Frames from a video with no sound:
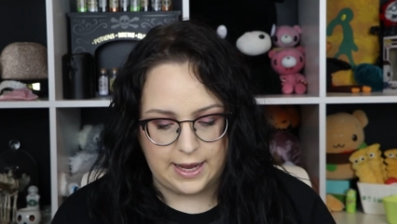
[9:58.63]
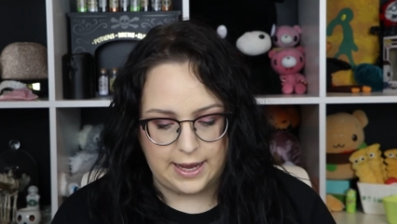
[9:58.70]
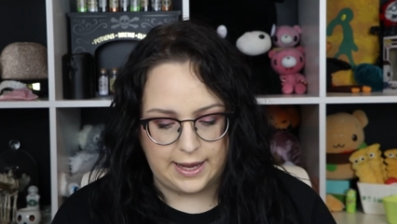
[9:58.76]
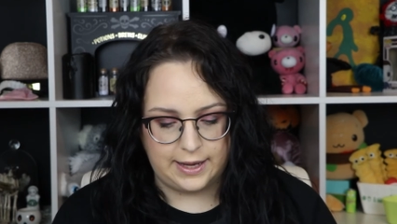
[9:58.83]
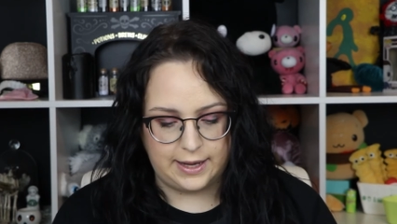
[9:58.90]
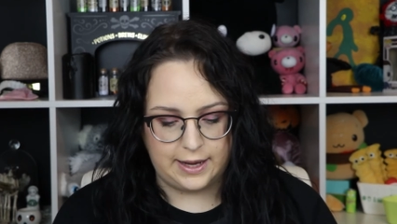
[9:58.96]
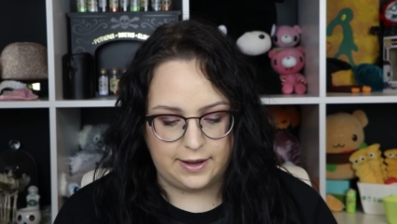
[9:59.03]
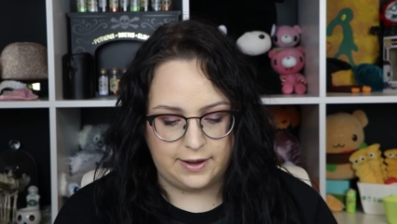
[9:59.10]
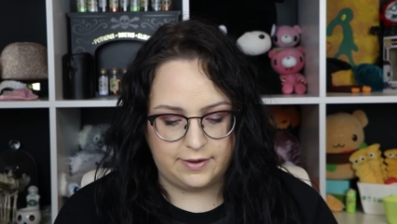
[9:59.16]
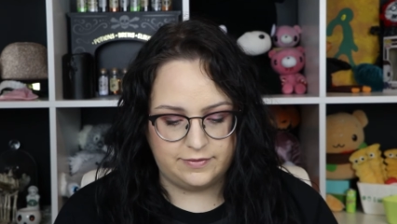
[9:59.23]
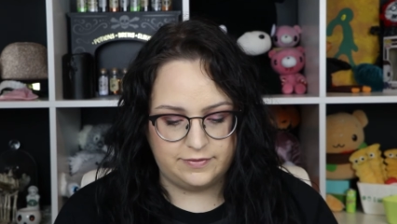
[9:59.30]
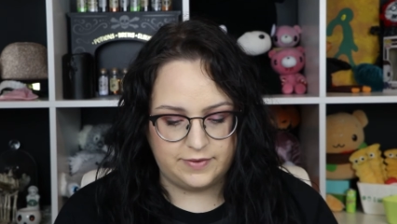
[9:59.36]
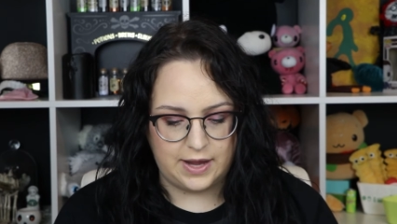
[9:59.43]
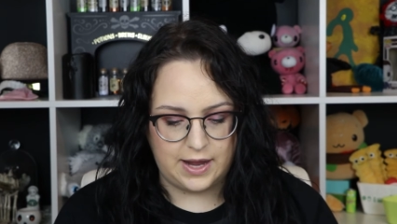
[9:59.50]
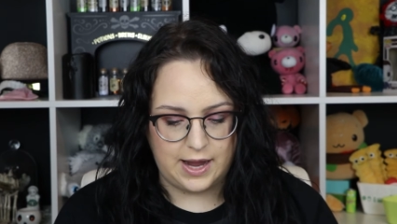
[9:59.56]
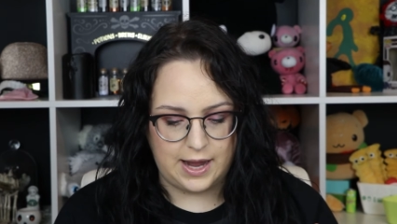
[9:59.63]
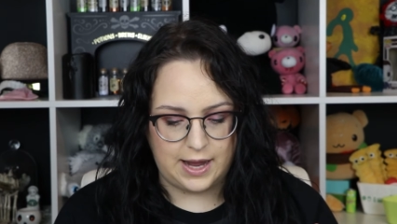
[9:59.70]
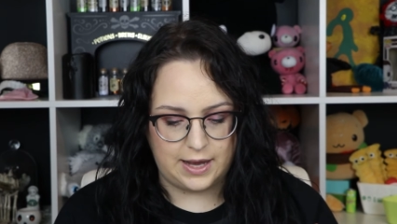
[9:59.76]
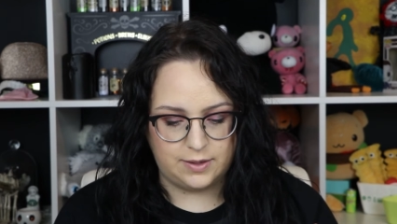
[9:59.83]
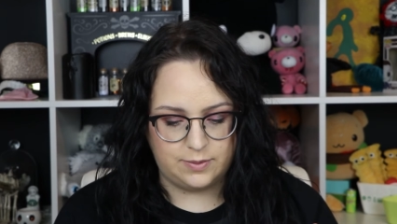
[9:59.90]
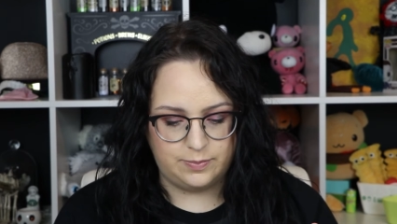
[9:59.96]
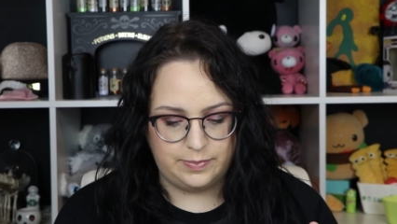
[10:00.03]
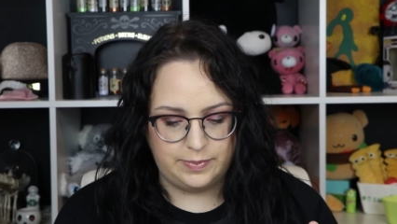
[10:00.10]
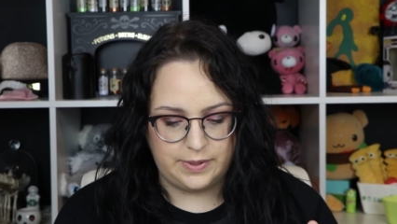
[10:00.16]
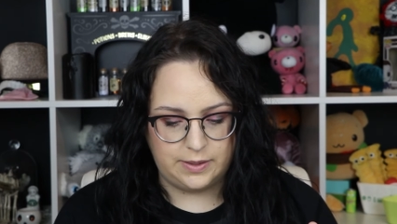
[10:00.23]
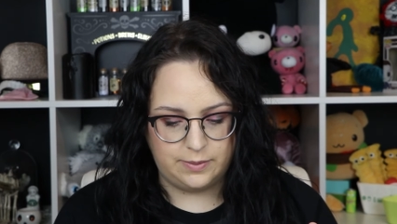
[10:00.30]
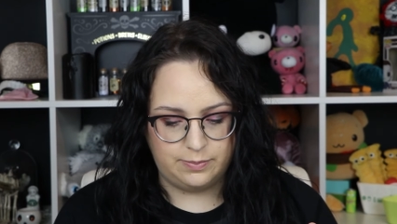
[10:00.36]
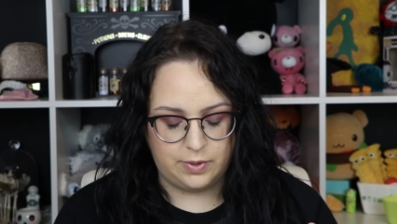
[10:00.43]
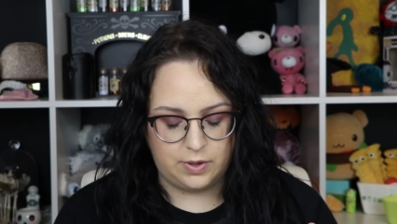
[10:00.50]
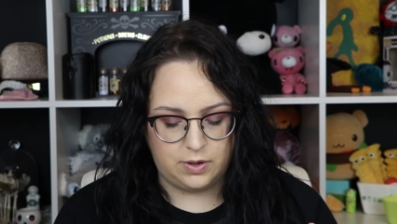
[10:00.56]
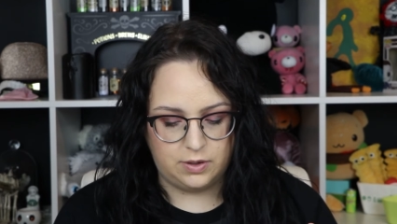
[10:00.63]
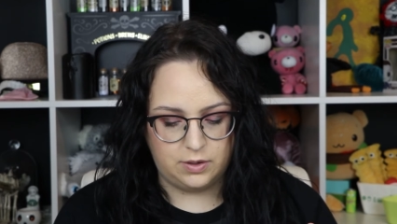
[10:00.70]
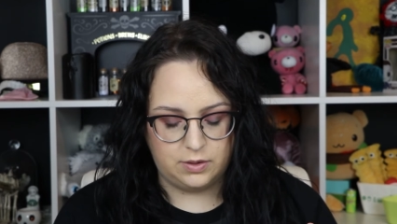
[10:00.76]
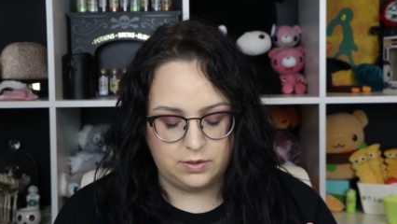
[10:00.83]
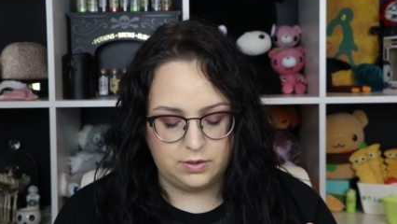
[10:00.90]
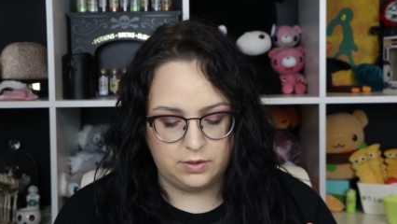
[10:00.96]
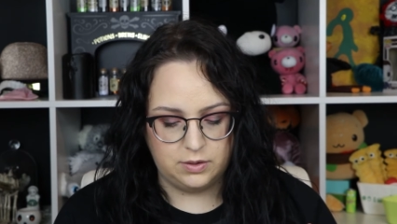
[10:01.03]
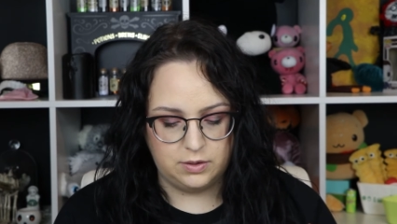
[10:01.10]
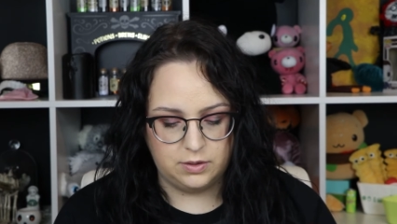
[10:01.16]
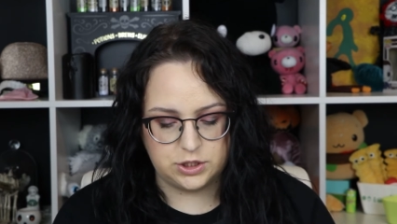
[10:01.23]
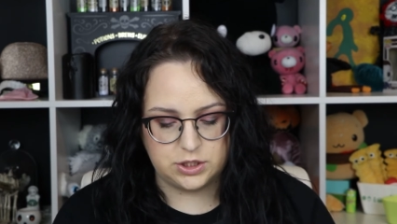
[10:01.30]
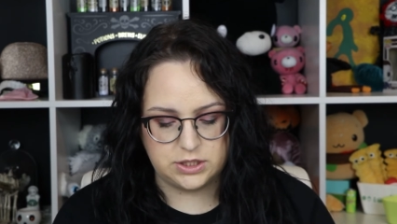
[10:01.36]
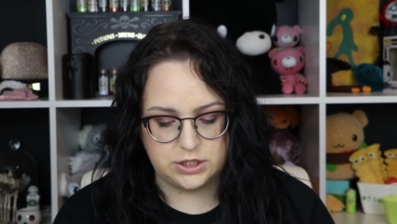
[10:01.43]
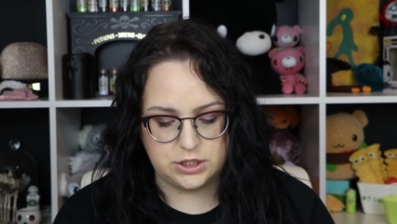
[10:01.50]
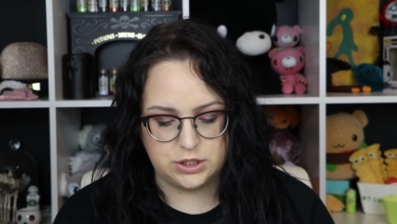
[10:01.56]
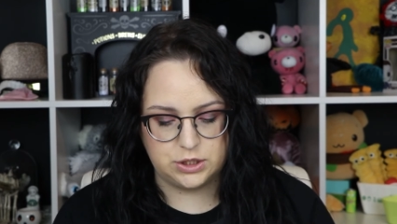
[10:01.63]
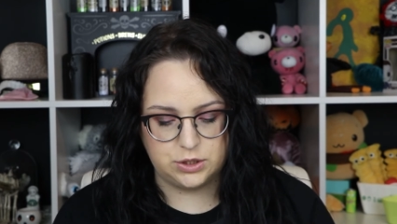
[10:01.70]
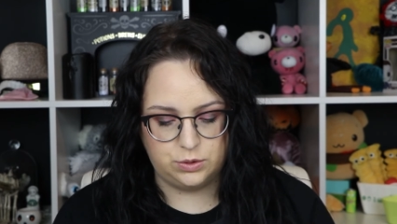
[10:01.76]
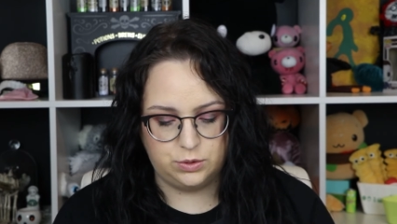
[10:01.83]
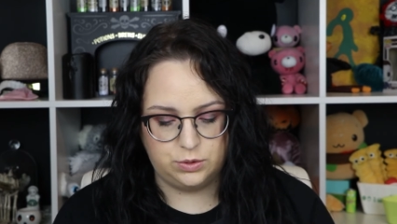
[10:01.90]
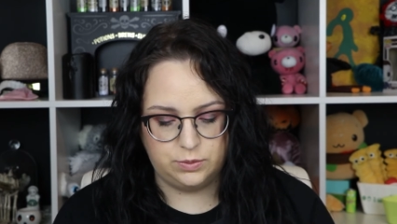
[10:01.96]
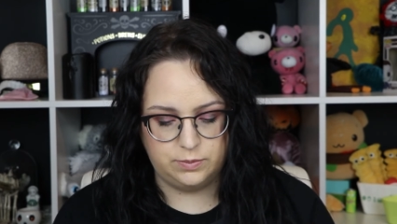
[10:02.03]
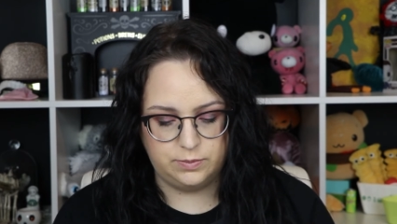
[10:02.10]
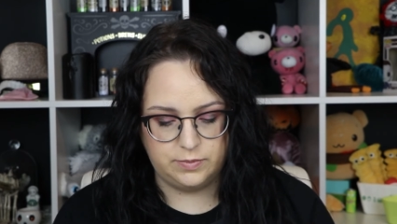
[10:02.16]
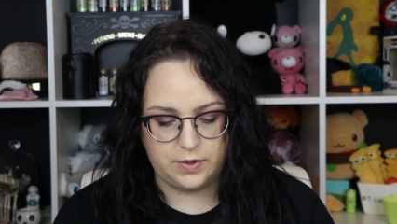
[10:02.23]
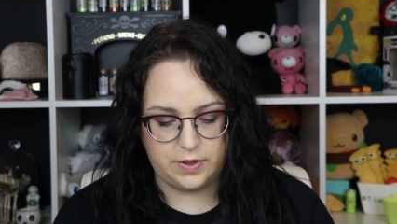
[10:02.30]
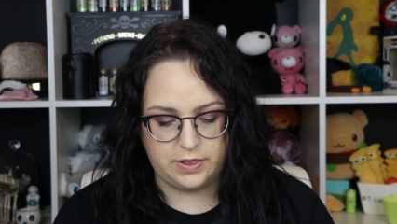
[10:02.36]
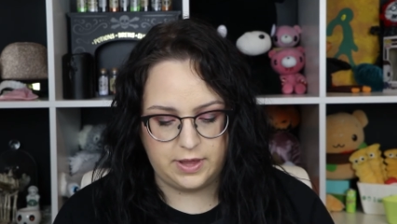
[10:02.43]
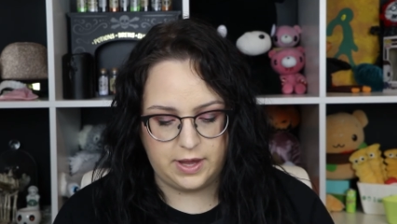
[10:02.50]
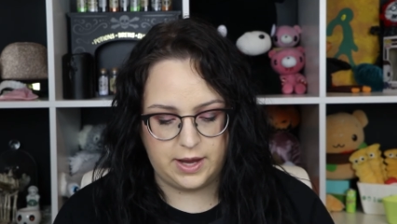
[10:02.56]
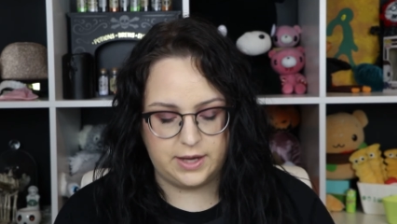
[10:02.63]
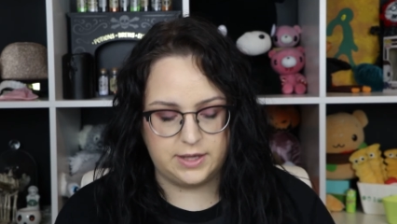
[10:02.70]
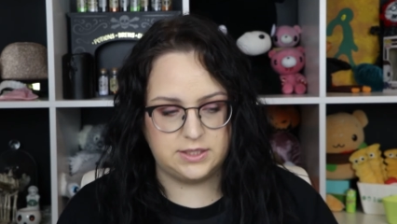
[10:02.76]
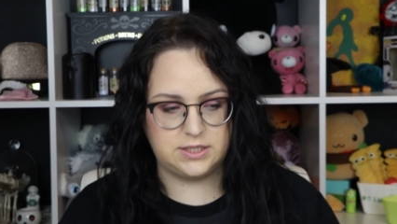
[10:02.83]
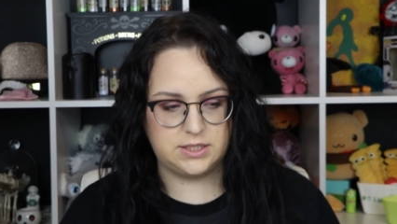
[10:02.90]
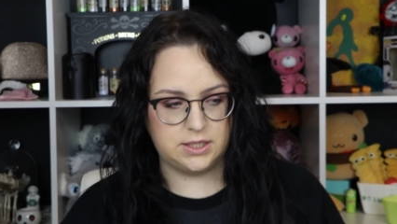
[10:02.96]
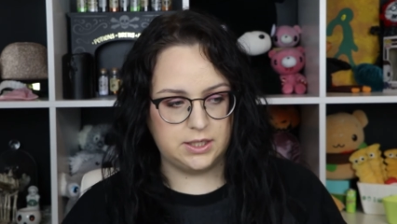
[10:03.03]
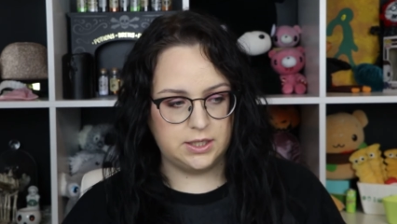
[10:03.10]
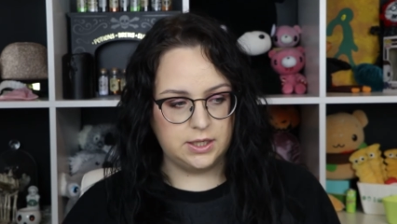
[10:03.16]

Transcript: I have had people just assume that